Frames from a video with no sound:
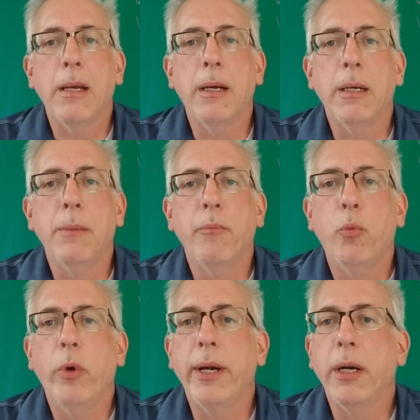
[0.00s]

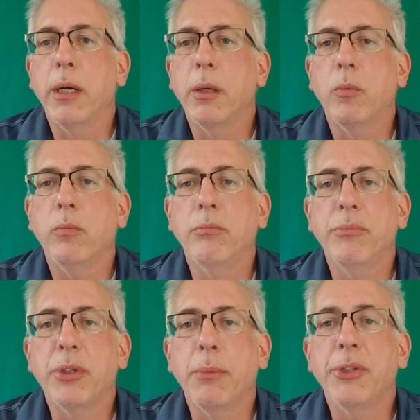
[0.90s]
where
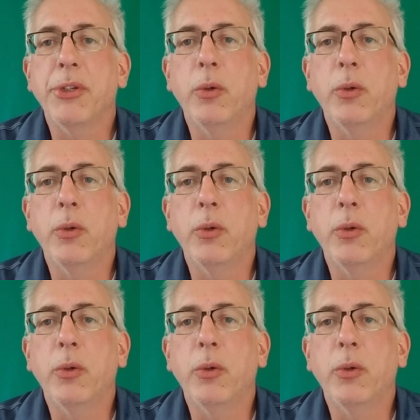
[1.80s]
somebody's